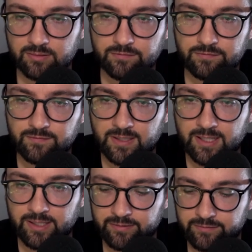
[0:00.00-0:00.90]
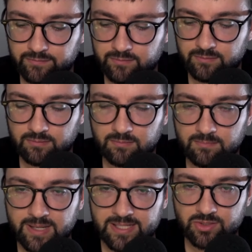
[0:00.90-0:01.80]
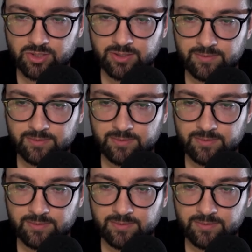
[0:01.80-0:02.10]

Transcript: 5 Master.